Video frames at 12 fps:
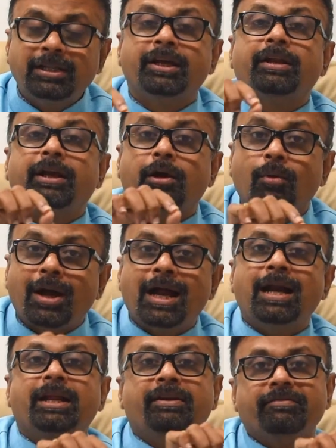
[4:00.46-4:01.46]
the
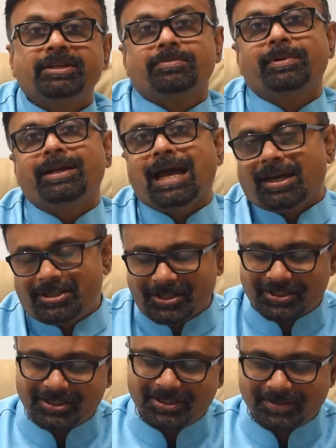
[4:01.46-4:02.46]
required investment
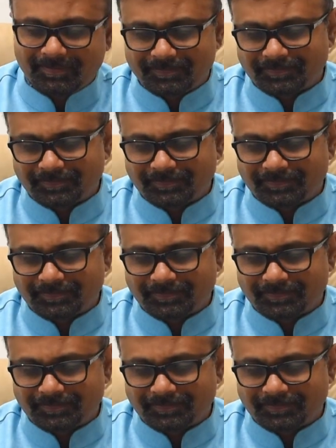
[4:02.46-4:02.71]
actions.